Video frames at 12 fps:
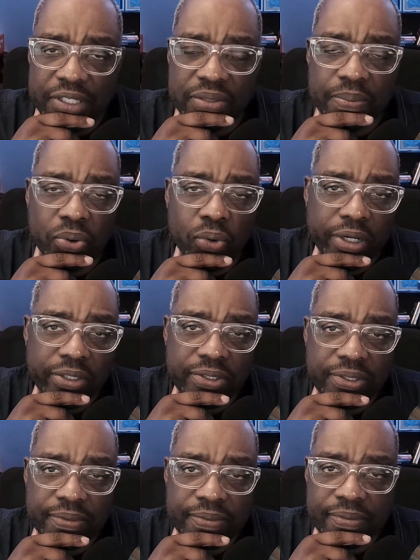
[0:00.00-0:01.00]

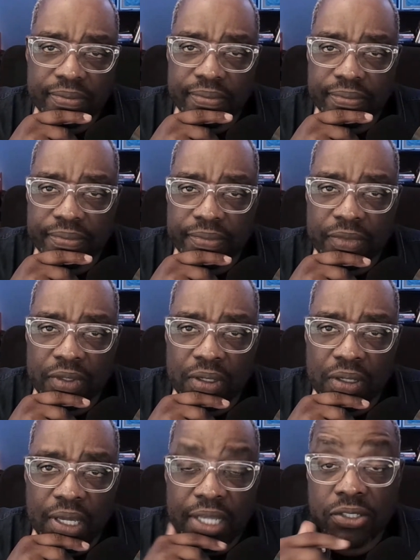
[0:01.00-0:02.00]
importance.
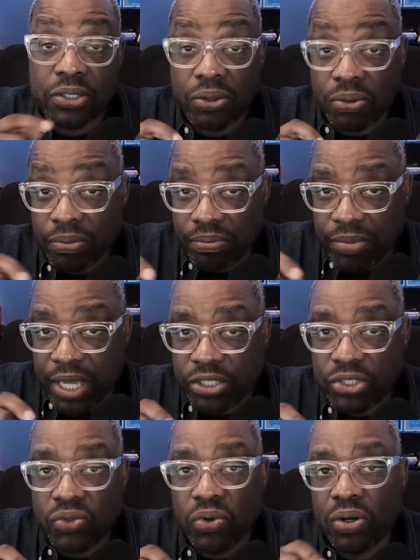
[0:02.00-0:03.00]
And so make
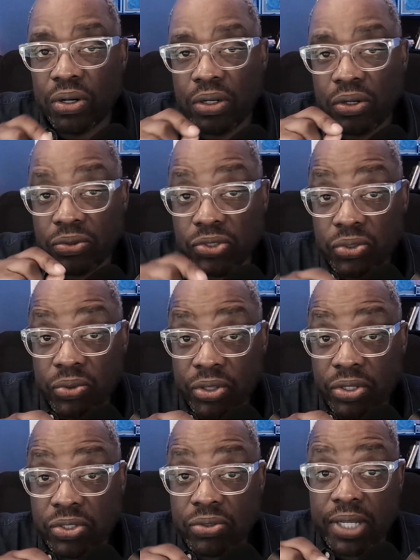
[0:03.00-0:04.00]
sure no sooner
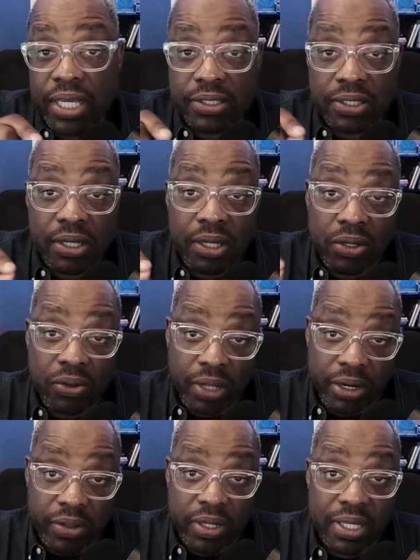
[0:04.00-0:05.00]
than 2 days, no
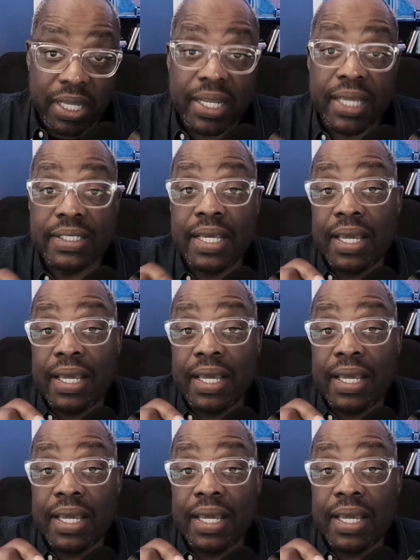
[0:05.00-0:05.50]
later than 10 days.